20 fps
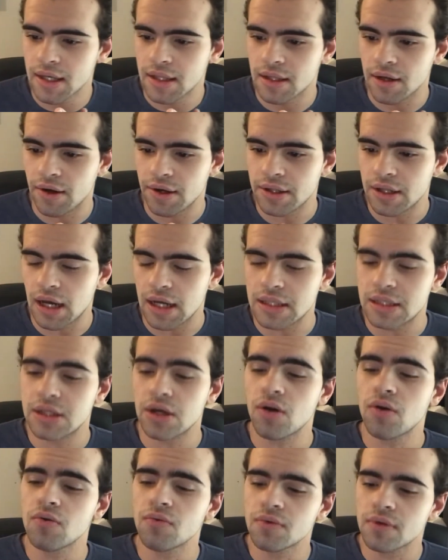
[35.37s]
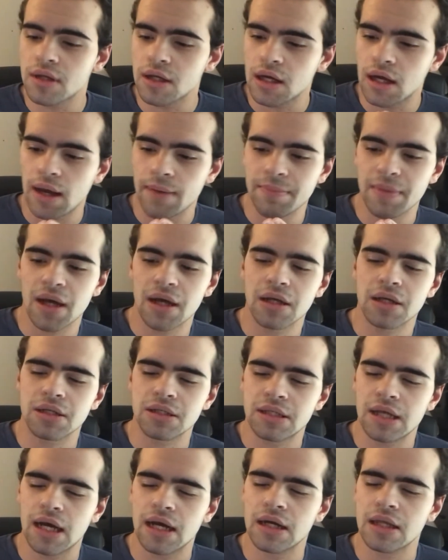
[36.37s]
Now I'm not
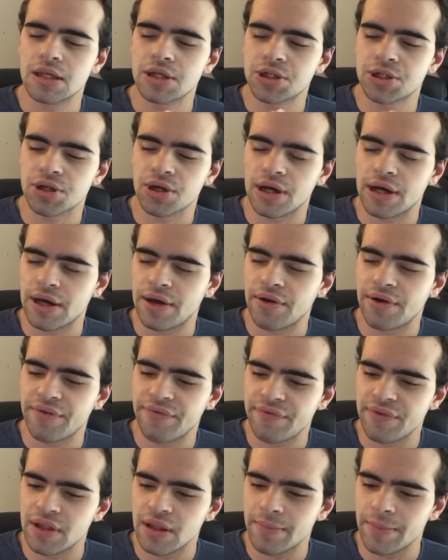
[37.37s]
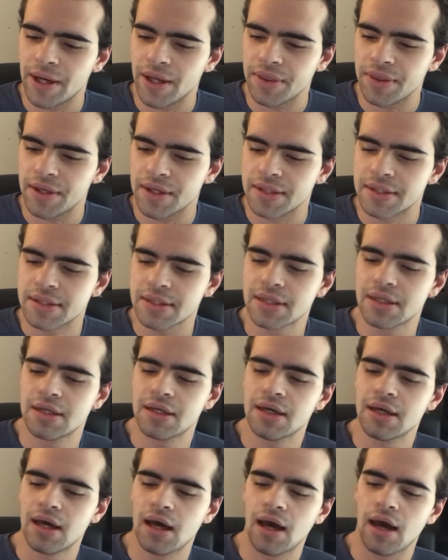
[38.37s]
entirely sure how I feel about this.
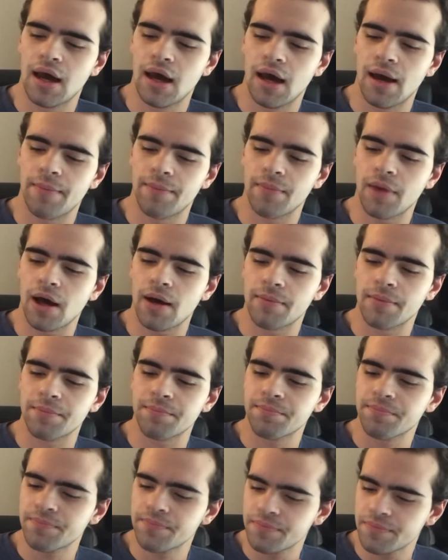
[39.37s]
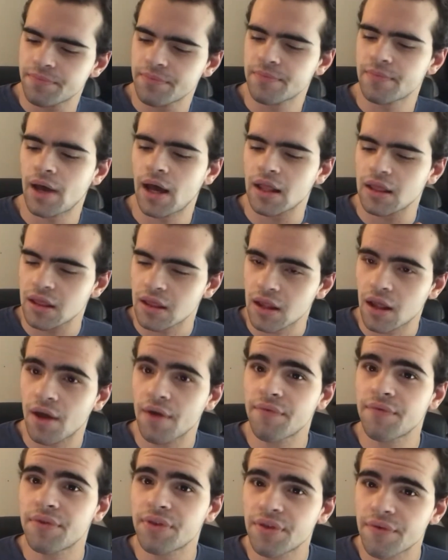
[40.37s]
I
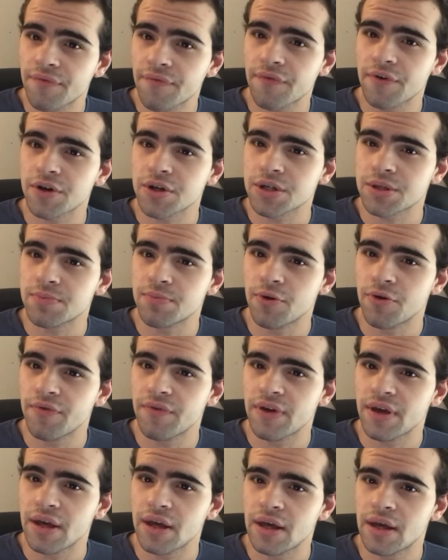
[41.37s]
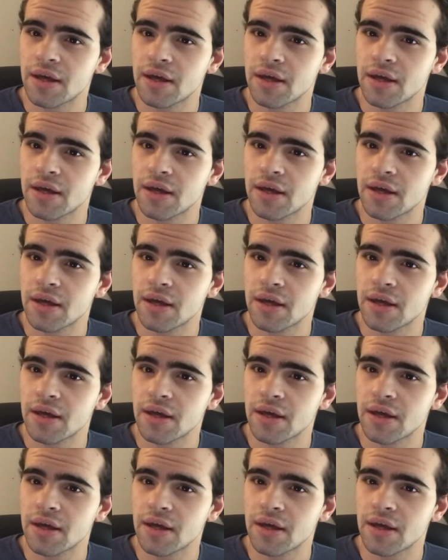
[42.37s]
loved the first movie.